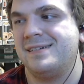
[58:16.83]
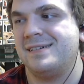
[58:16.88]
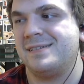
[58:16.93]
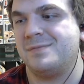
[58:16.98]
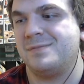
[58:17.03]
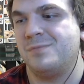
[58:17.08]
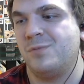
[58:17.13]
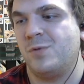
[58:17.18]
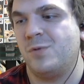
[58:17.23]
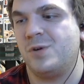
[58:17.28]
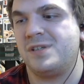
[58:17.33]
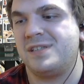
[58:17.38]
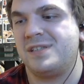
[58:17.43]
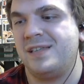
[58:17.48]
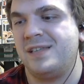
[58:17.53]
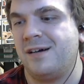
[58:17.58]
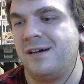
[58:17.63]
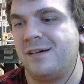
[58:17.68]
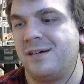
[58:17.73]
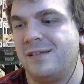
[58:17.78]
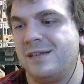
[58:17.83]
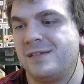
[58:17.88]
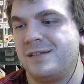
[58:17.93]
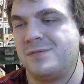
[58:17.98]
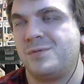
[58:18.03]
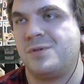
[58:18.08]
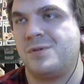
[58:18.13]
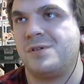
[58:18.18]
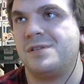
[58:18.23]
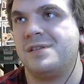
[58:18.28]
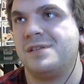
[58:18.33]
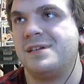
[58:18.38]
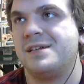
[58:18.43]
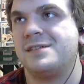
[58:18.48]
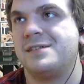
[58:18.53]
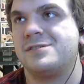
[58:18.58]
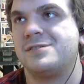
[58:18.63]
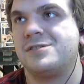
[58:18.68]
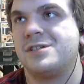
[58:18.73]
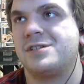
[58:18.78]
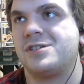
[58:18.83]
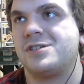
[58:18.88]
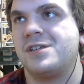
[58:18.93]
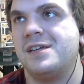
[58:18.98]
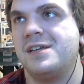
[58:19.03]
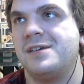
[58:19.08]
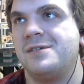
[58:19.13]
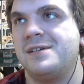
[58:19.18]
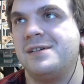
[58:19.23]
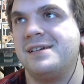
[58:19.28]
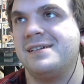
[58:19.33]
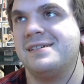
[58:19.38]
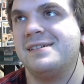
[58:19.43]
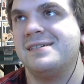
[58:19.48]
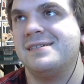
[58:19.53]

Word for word: Is moist the ugliest word in the English dictionary?